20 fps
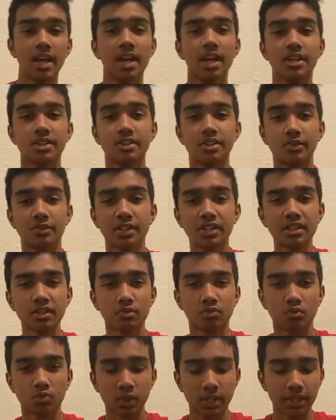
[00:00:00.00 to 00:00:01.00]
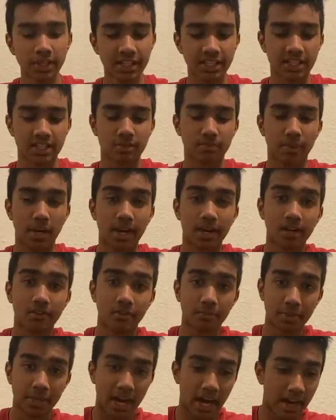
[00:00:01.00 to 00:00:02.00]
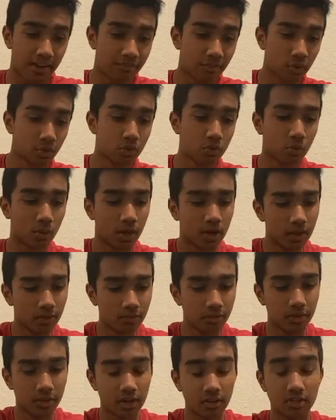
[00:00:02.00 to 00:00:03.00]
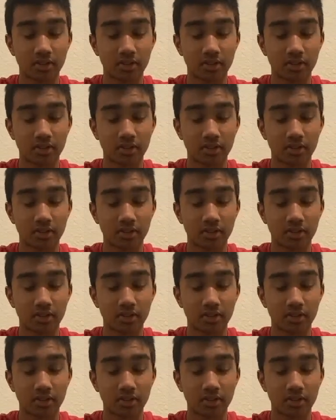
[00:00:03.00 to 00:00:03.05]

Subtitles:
So this is really inspired from the iPhone 12,